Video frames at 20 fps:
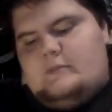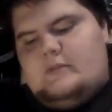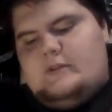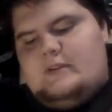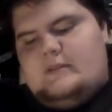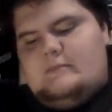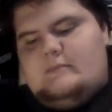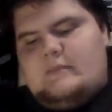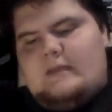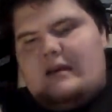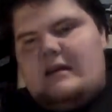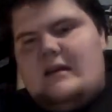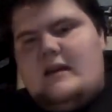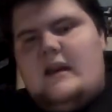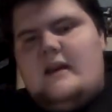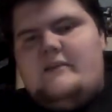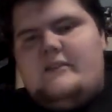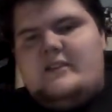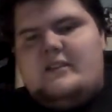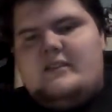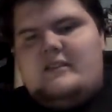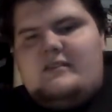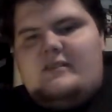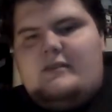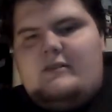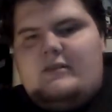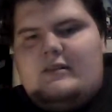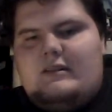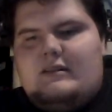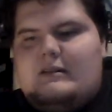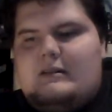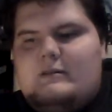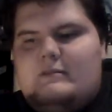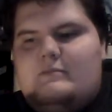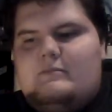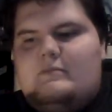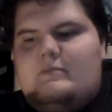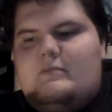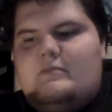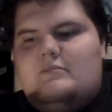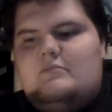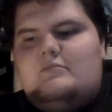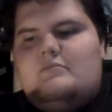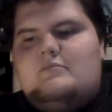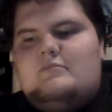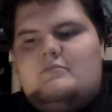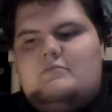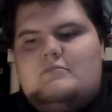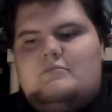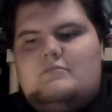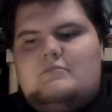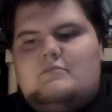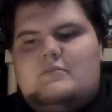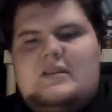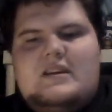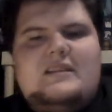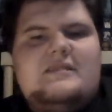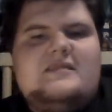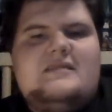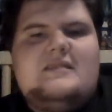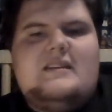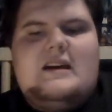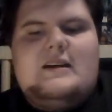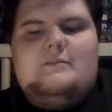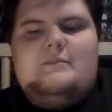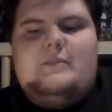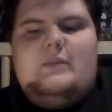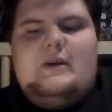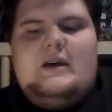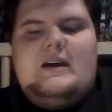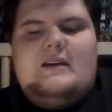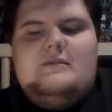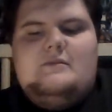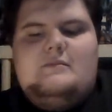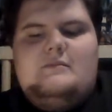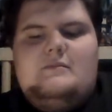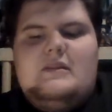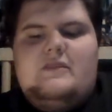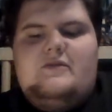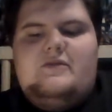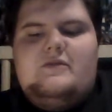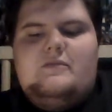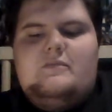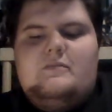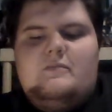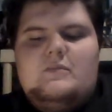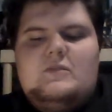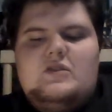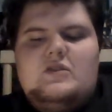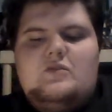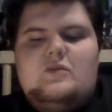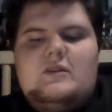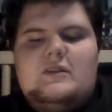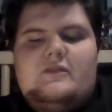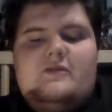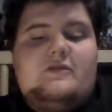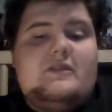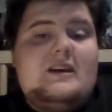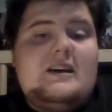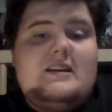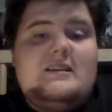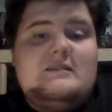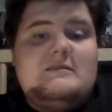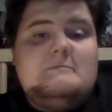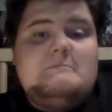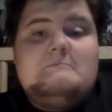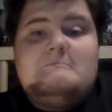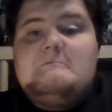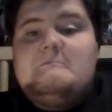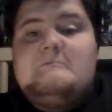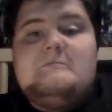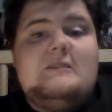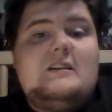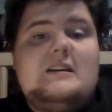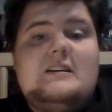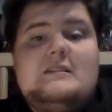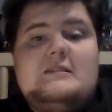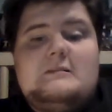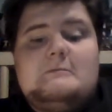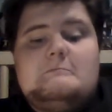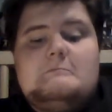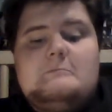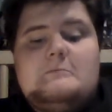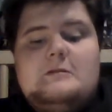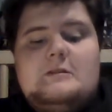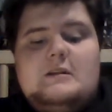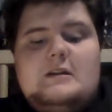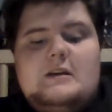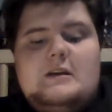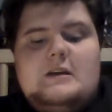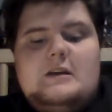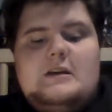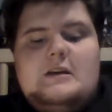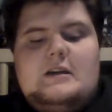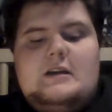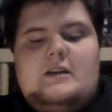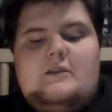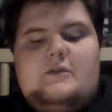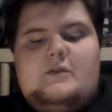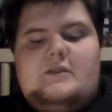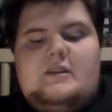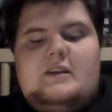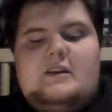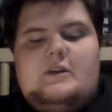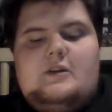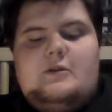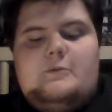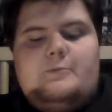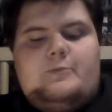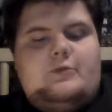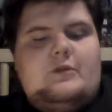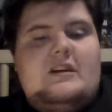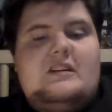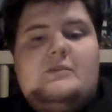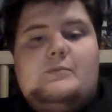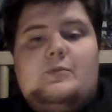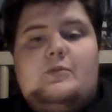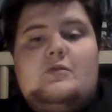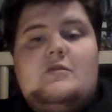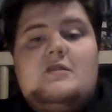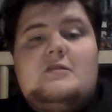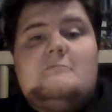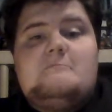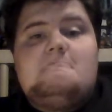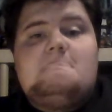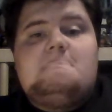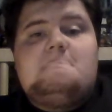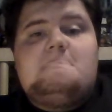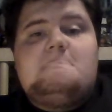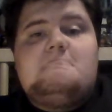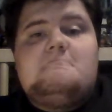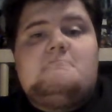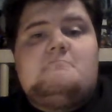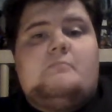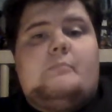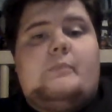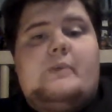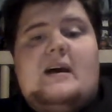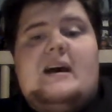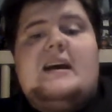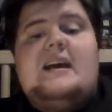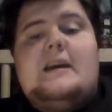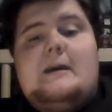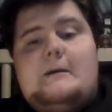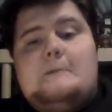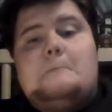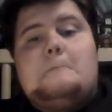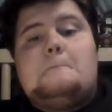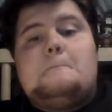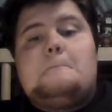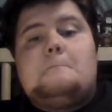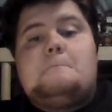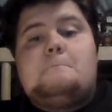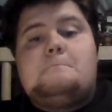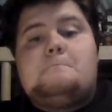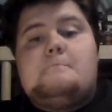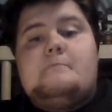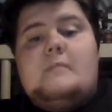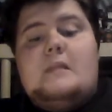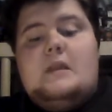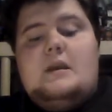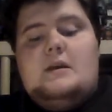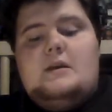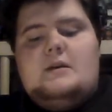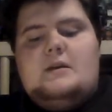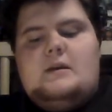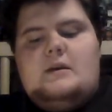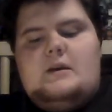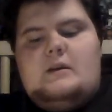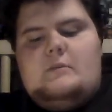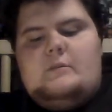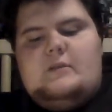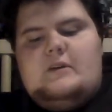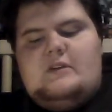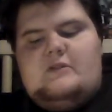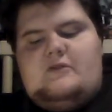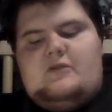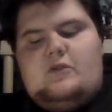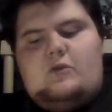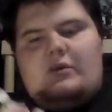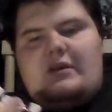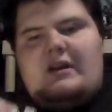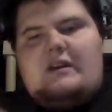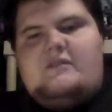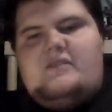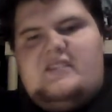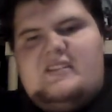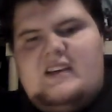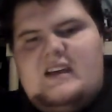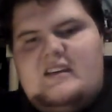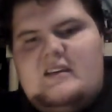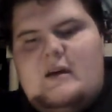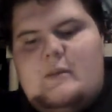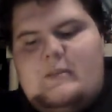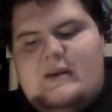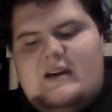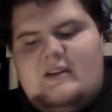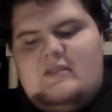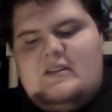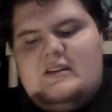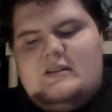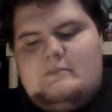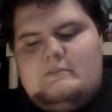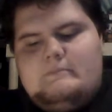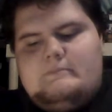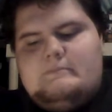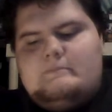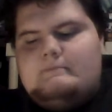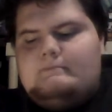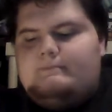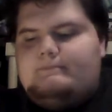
But having this little guy, he's not bad. If you want to find him, find him. If he's at a good price point, buy him. But for what I've said about him,